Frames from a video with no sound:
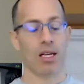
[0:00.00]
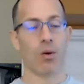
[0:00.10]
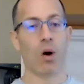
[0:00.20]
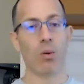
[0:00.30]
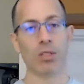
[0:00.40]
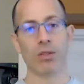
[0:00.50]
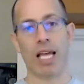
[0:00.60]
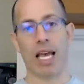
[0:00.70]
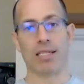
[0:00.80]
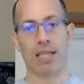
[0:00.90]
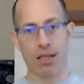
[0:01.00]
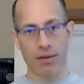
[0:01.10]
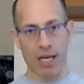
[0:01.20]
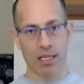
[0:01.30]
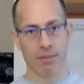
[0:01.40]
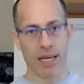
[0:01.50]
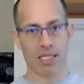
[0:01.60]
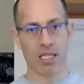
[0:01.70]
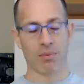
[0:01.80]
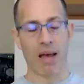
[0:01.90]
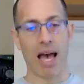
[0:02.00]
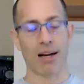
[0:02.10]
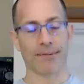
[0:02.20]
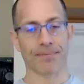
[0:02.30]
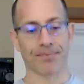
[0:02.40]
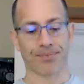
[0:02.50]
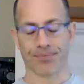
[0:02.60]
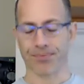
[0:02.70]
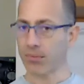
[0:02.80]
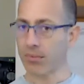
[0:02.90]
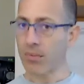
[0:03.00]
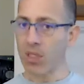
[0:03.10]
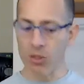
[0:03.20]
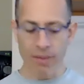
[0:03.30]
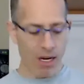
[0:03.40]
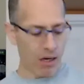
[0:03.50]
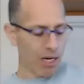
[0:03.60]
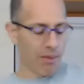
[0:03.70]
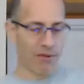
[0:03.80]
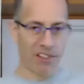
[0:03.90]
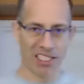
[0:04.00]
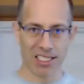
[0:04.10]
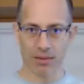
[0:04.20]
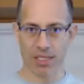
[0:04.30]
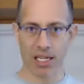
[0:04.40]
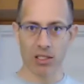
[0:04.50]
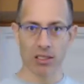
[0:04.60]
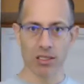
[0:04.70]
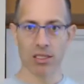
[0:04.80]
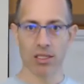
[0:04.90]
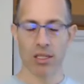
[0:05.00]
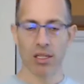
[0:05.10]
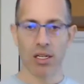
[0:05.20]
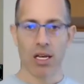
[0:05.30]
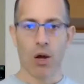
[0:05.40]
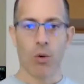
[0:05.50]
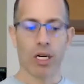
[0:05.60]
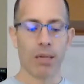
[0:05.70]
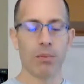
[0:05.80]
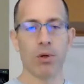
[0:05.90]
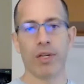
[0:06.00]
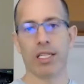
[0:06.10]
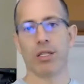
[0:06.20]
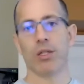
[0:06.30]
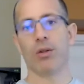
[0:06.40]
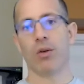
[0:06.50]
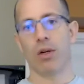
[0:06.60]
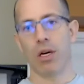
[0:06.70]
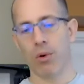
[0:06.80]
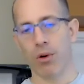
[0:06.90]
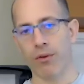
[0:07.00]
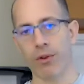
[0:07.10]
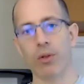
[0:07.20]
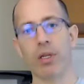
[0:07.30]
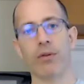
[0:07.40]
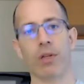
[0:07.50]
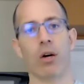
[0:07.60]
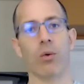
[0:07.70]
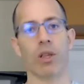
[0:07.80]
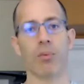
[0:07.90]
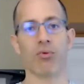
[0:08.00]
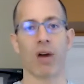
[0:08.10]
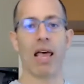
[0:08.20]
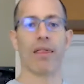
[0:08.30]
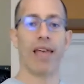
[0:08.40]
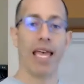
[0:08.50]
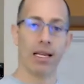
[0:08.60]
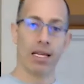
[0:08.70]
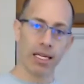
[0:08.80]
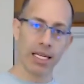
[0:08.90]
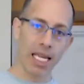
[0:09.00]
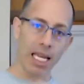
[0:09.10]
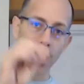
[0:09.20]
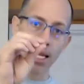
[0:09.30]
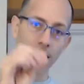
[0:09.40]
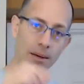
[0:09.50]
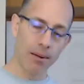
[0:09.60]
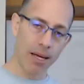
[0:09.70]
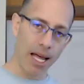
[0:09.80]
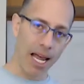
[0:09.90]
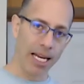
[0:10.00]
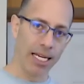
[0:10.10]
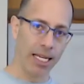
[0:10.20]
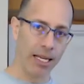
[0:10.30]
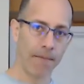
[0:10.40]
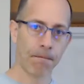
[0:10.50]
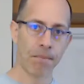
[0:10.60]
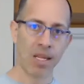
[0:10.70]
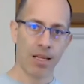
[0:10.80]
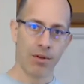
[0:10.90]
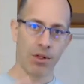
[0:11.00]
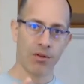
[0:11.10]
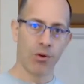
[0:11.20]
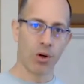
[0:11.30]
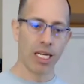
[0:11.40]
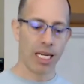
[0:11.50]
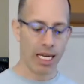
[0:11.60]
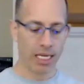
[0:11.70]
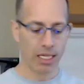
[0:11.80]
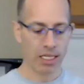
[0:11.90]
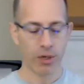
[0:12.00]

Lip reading: Now what we'll do next, now that you've got the basic pattern, you may already be feeling some tingles. We're going to move into a more fluid flow with breath and a key idea. Now there's 4 key ideas.